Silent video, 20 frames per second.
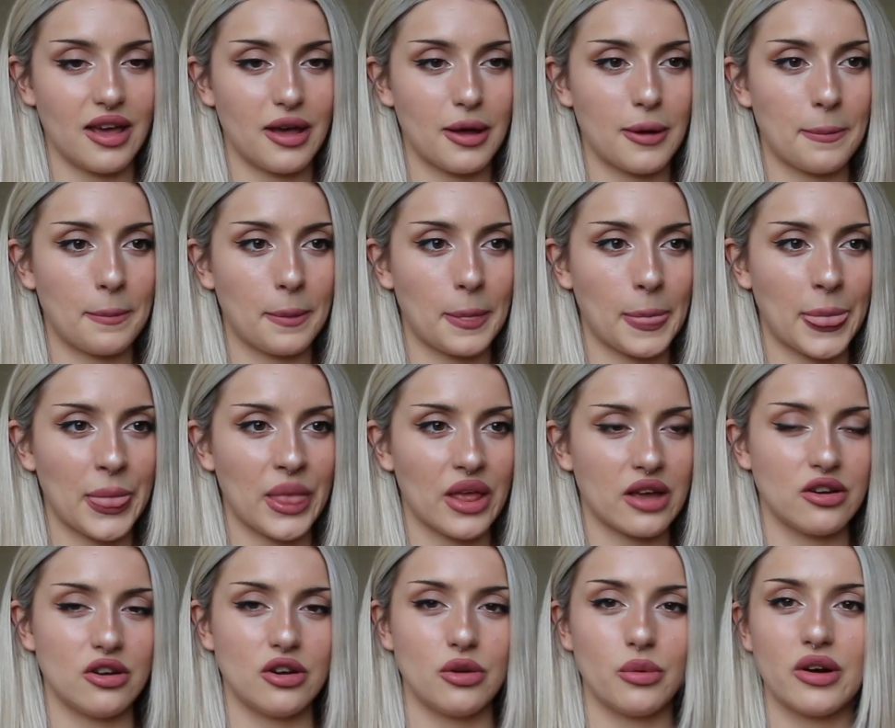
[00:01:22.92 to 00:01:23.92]
I don't
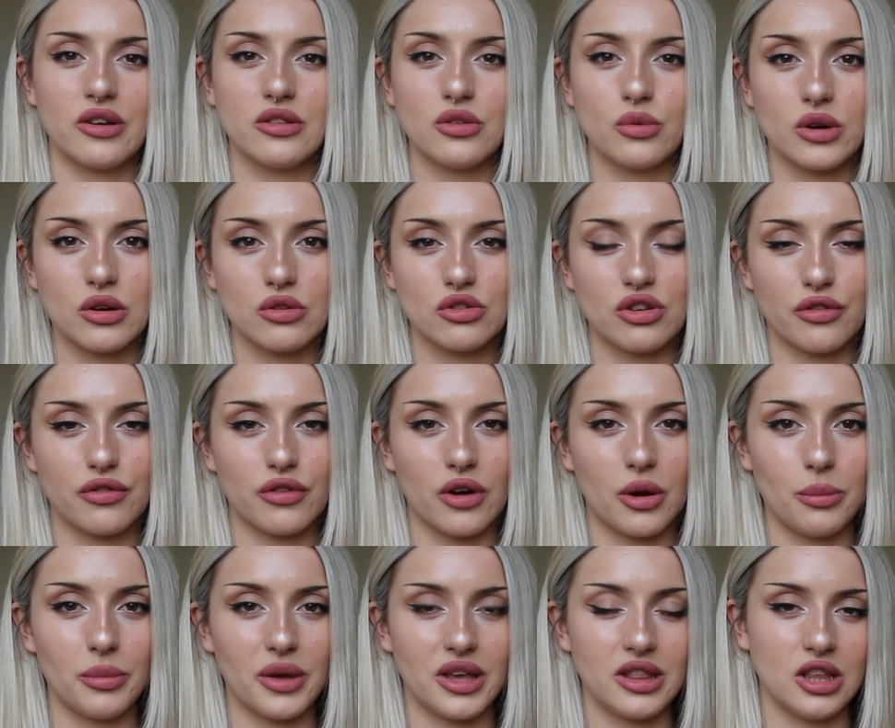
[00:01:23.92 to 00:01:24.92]
know where in the world you're
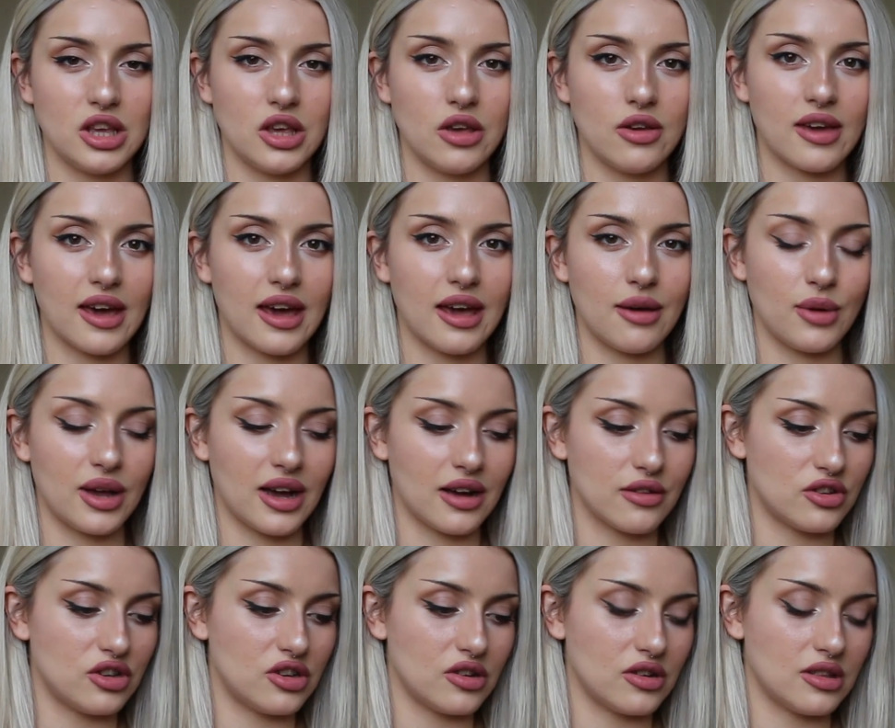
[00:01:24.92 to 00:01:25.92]
from, but in the UK we
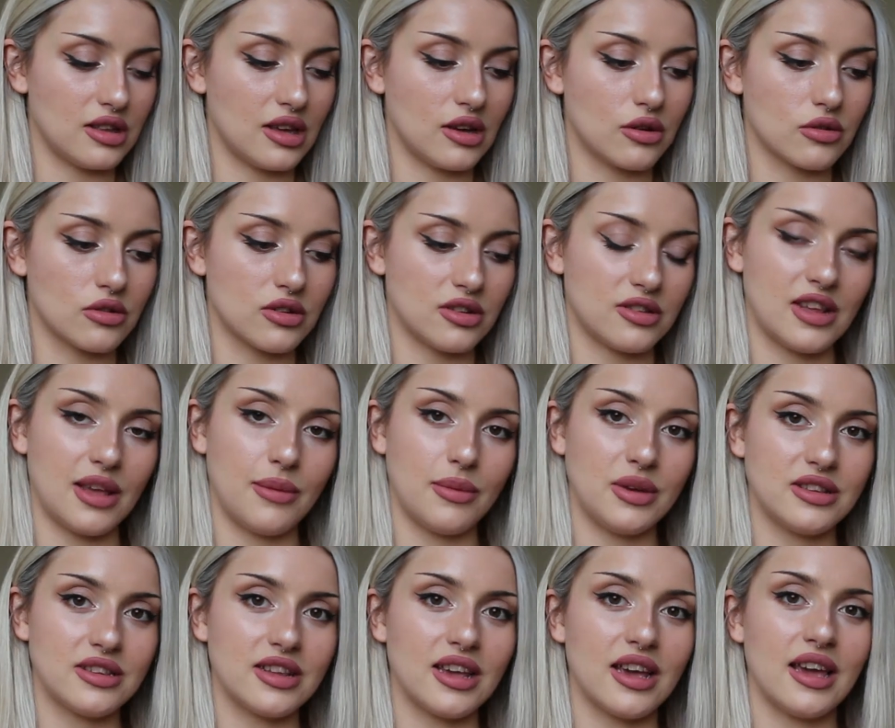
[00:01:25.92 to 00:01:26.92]
have to do a thing called a
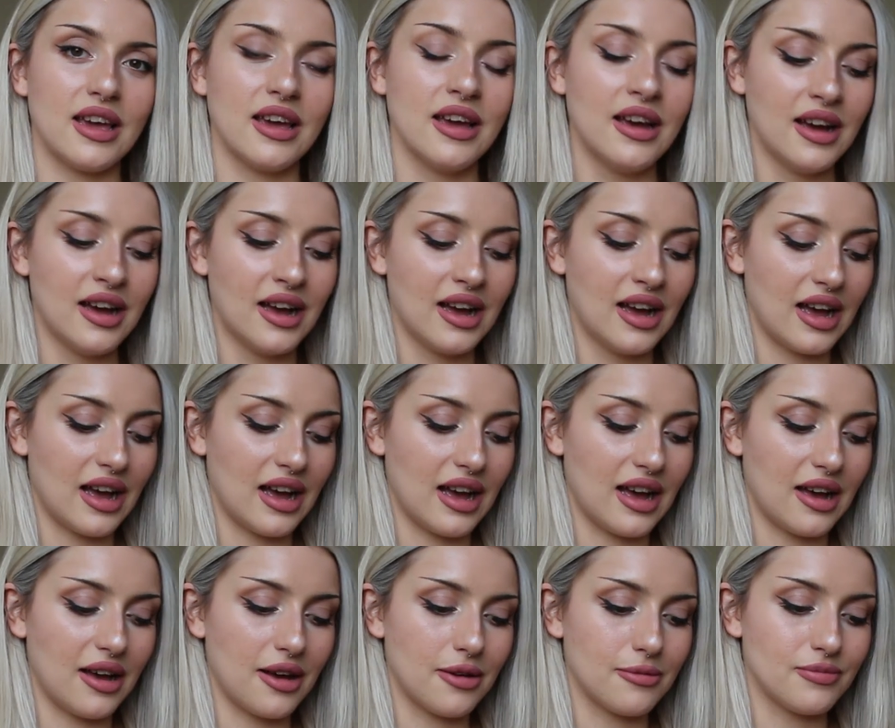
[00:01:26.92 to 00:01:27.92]
CBT.
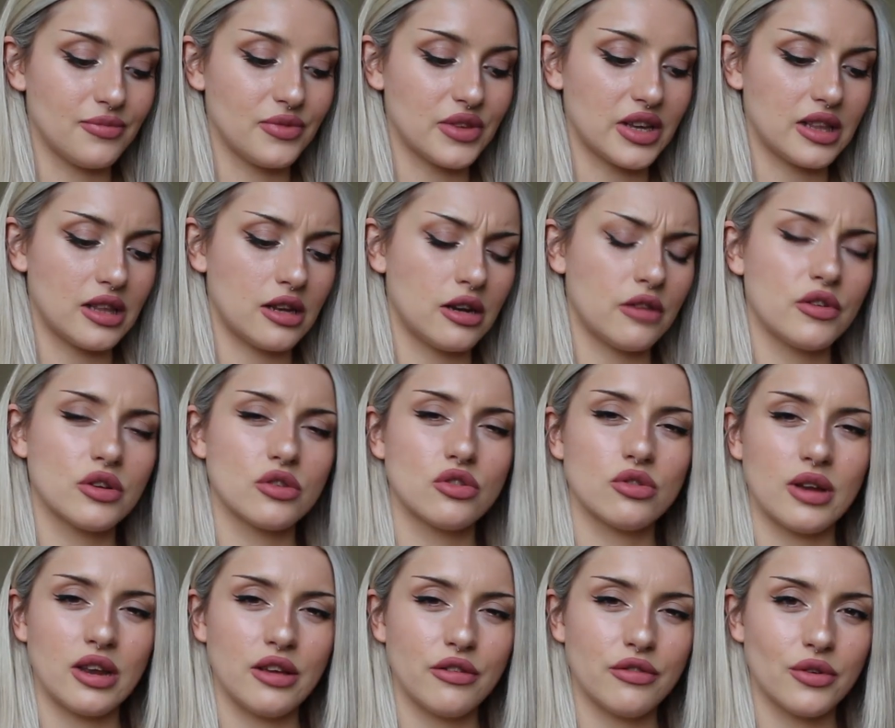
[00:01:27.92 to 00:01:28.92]
And then if you're
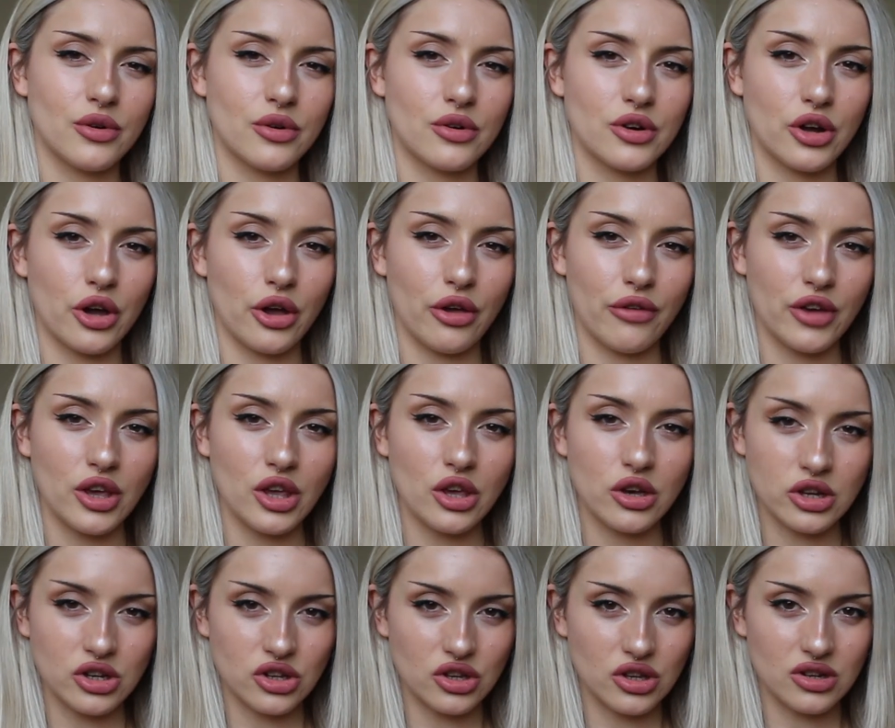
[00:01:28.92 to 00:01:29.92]
24 and over, you
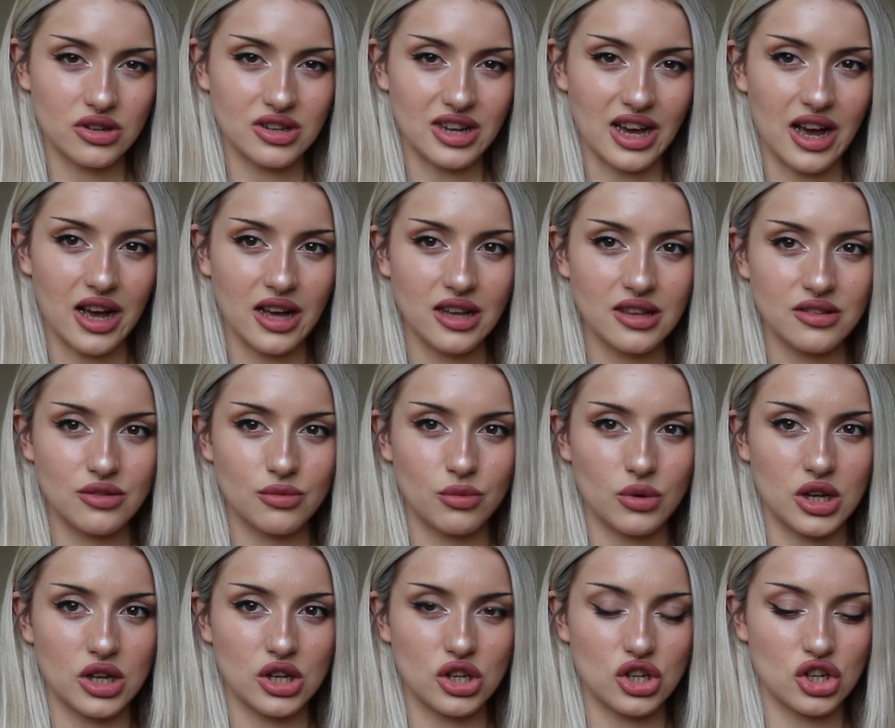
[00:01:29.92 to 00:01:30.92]
can do your DAS,
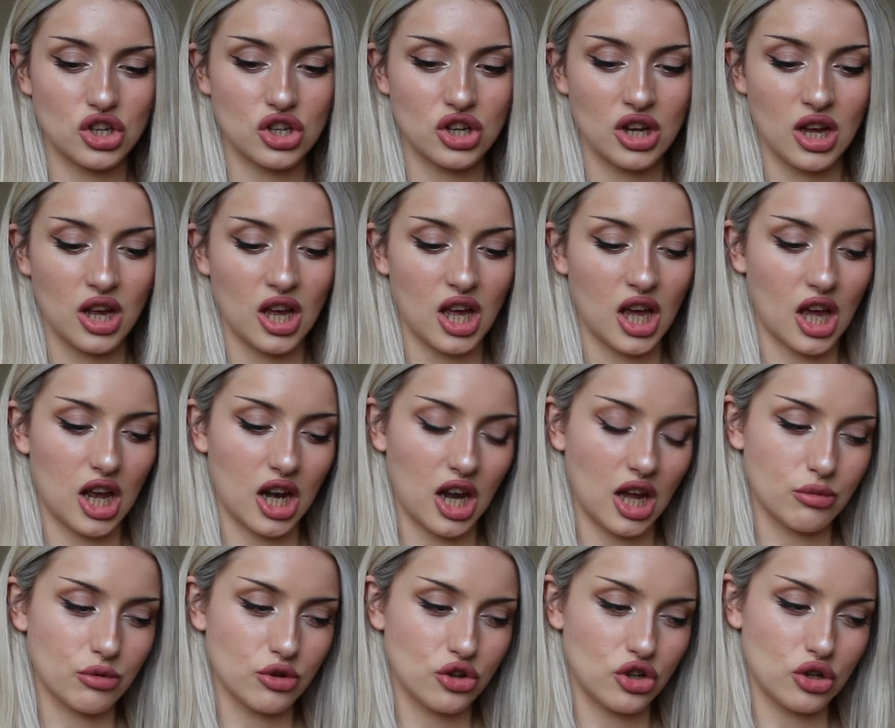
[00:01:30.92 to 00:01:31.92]
which
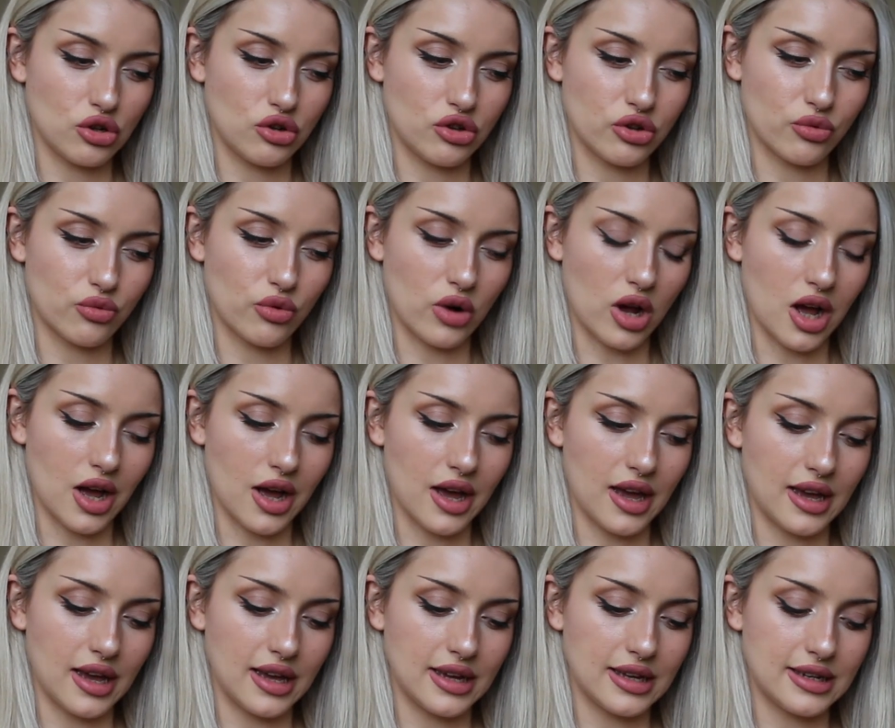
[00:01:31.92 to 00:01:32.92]
enables you to
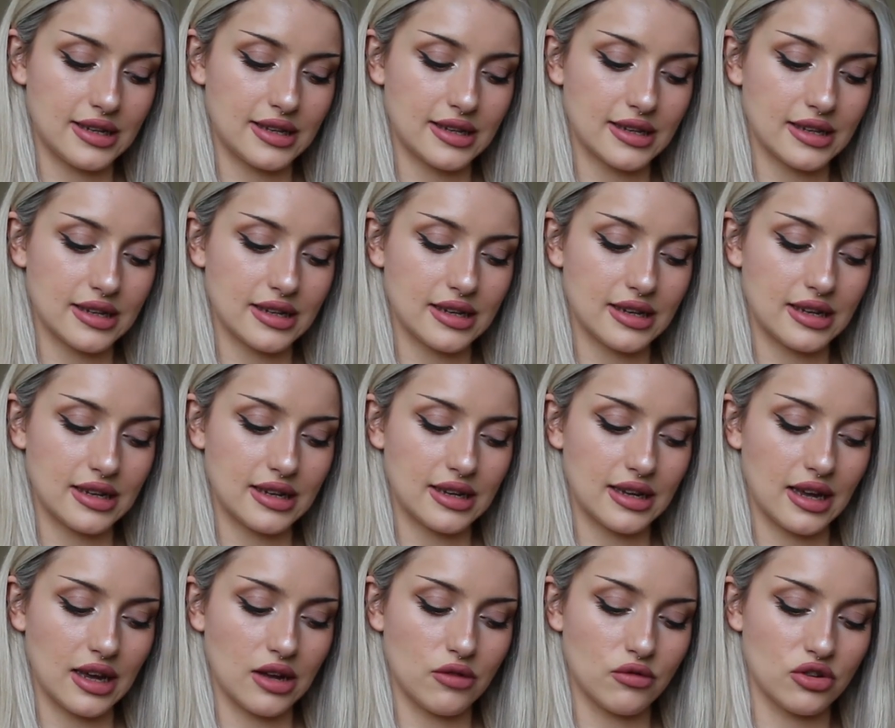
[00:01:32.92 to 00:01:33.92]
ride
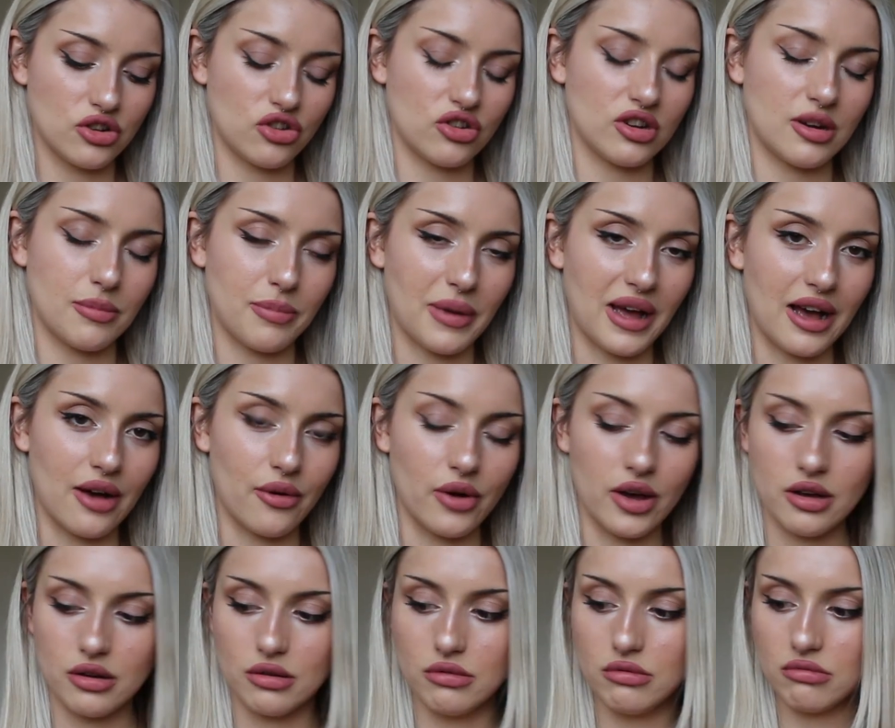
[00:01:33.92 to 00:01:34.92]
unrestricted
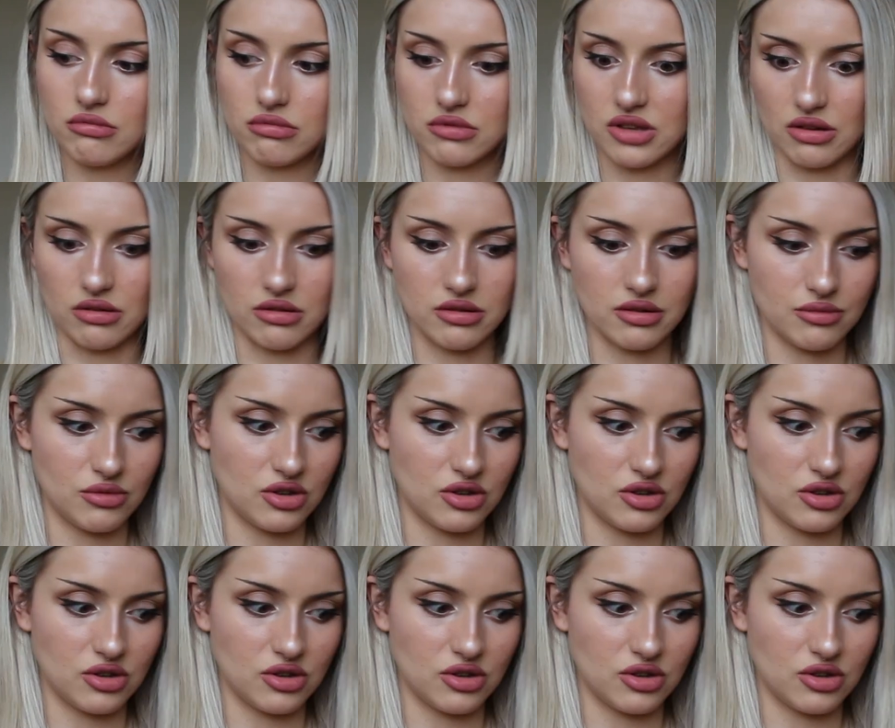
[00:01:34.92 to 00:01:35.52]
power. Oh, gosh, I'm